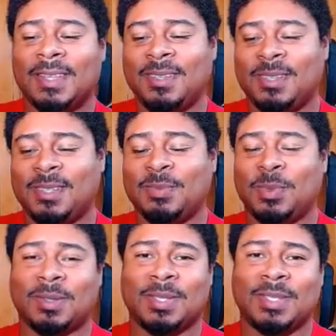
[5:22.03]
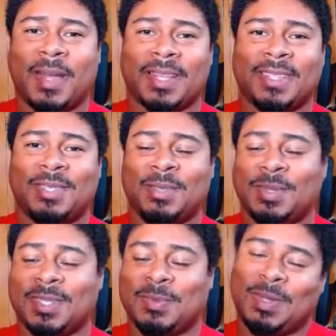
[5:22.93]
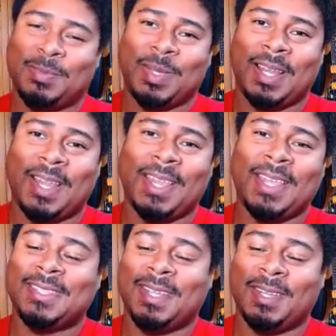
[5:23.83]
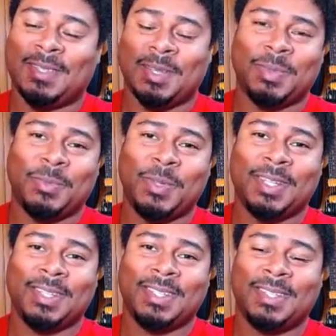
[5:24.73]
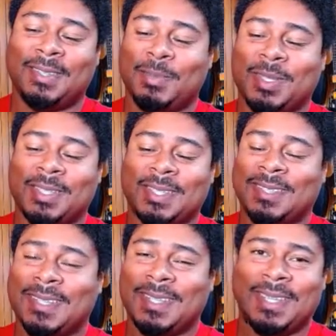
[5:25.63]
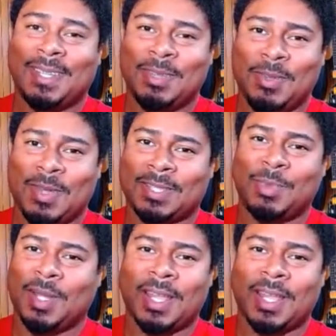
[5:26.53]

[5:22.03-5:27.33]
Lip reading: You could at least brought this back to 2. This would have been easy, something we could have done, because you got too many